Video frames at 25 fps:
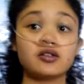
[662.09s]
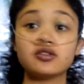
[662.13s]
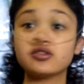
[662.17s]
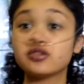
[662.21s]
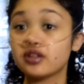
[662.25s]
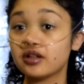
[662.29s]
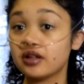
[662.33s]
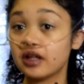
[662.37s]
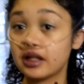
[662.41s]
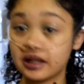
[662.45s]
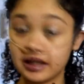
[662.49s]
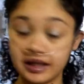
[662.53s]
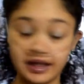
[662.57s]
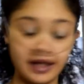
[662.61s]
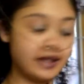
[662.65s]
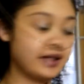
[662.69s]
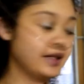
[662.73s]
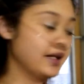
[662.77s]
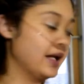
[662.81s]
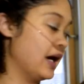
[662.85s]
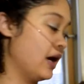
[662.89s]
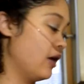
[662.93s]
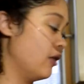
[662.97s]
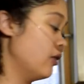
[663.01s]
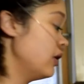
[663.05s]
should look like
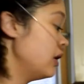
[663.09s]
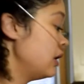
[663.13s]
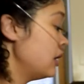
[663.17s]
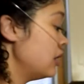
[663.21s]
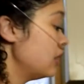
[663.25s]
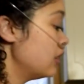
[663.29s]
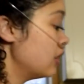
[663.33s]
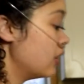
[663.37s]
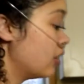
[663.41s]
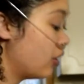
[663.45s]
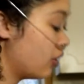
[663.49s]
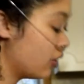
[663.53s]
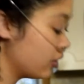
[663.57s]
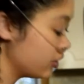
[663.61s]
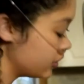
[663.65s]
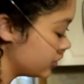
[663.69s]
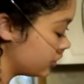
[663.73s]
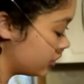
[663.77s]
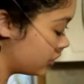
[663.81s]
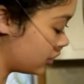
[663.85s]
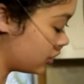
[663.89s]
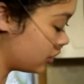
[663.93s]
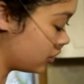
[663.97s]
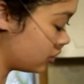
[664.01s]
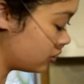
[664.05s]
now. Or, you
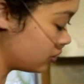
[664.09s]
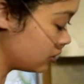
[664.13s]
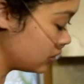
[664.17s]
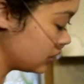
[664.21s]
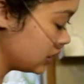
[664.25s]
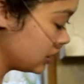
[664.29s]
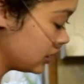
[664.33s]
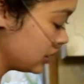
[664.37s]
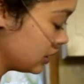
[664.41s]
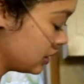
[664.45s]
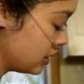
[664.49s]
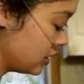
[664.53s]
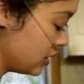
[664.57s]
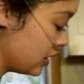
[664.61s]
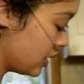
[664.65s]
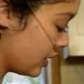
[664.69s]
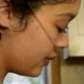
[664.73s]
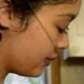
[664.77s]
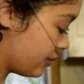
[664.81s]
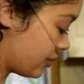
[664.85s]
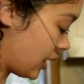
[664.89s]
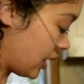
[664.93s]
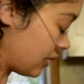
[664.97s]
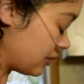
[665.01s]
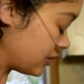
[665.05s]
know, it
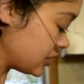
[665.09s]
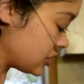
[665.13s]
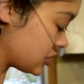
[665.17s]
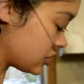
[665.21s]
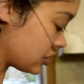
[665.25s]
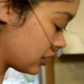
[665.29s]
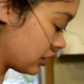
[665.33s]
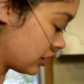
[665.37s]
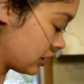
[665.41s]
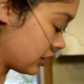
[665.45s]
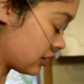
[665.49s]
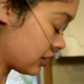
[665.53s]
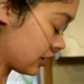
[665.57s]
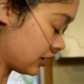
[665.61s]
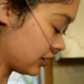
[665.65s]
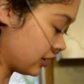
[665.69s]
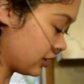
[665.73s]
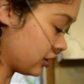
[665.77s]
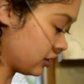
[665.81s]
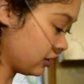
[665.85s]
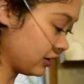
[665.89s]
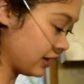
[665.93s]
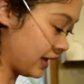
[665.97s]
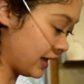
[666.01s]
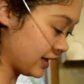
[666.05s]
probably should look a
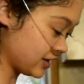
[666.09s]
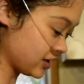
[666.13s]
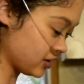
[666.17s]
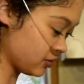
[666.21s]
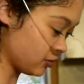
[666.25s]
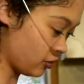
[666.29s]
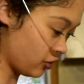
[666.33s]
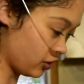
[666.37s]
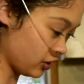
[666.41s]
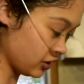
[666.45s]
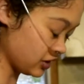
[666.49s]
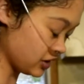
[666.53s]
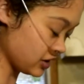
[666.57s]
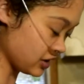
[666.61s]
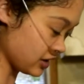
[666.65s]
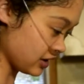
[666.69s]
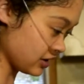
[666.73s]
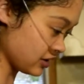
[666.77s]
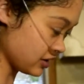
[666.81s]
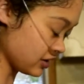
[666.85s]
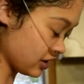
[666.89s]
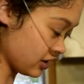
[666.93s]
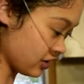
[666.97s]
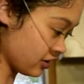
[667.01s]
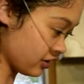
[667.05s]
little less moist
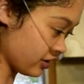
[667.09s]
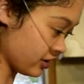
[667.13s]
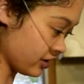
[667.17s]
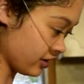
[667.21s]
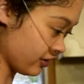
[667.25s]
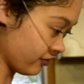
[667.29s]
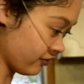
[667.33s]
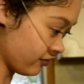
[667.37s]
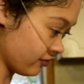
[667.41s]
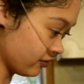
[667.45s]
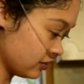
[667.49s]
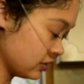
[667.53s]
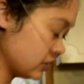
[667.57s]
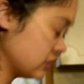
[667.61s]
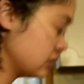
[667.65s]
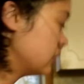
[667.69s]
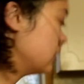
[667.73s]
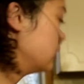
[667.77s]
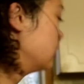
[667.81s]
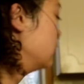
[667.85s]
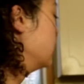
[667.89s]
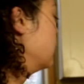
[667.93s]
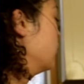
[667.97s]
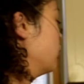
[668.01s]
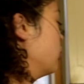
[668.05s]
considering the...
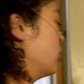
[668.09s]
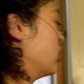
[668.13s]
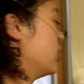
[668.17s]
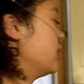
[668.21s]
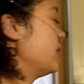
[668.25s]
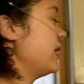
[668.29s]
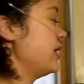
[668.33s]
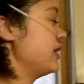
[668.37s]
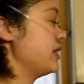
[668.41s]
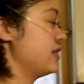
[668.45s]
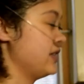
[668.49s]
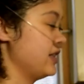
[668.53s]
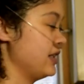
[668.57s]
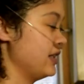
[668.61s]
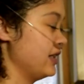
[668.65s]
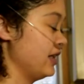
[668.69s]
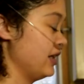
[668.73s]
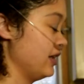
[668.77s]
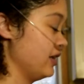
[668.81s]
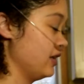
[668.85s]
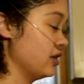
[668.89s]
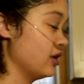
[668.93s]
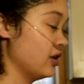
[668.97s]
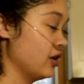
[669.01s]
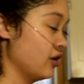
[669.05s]
What am I
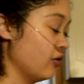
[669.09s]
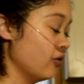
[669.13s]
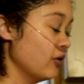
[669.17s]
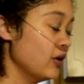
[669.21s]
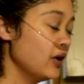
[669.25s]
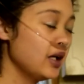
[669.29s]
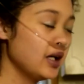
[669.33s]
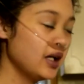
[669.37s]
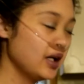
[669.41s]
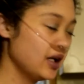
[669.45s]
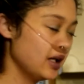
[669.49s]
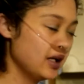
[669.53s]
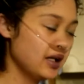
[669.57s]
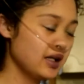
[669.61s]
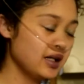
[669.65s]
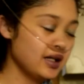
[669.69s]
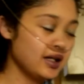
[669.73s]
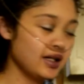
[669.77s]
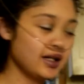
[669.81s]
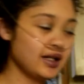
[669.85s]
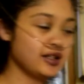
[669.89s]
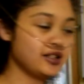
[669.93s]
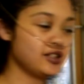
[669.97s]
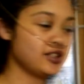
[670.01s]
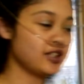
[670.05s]
saying? No.
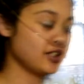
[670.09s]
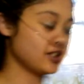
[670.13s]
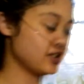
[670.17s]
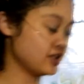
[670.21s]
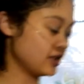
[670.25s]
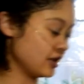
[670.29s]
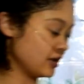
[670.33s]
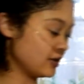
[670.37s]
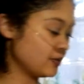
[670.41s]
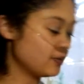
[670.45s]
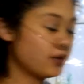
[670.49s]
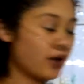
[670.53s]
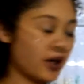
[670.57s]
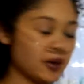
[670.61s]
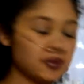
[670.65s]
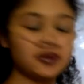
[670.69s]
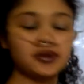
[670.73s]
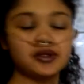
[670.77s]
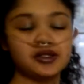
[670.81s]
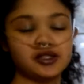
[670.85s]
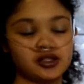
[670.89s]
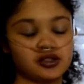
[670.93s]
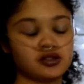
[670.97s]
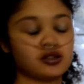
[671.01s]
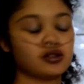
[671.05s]
It
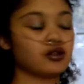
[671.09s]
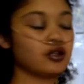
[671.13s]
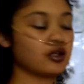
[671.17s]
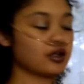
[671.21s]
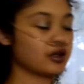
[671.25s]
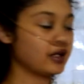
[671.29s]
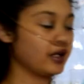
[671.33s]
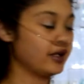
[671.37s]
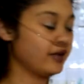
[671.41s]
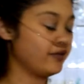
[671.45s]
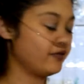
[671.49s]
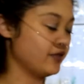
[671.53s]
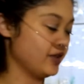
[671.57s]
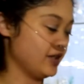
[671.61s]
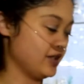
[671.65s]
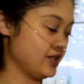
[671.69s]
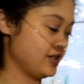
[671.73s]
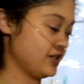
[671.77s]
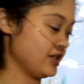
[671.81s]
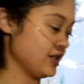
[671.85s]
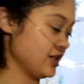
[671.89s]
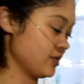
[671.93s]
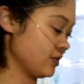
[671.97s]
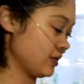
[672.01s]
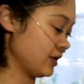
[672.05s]
probably should look like this,
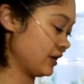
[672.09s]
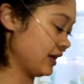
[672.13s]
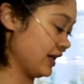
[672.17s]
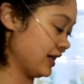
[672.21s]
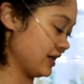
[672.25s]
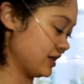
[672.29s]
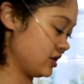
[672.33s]
just with less